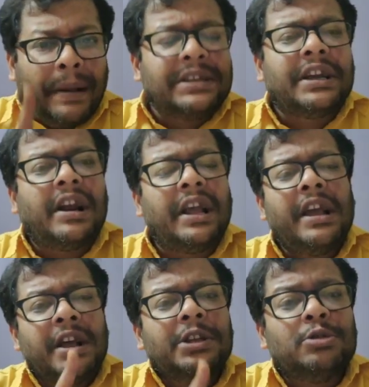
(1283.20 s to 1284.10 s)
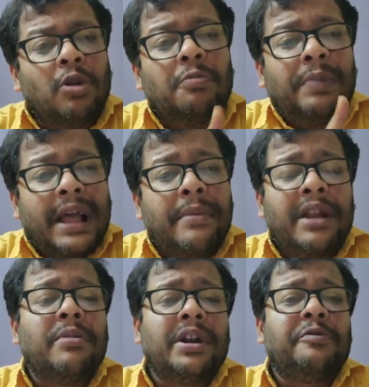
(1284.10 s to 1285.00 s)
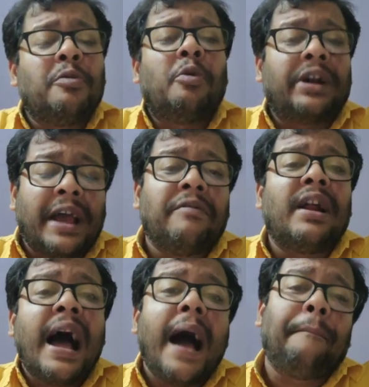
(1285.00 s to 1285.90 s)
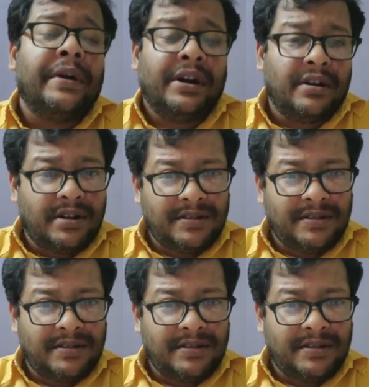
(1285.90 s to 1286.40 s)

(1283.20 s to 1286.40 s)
basically you don't blame anybody for whatever happened.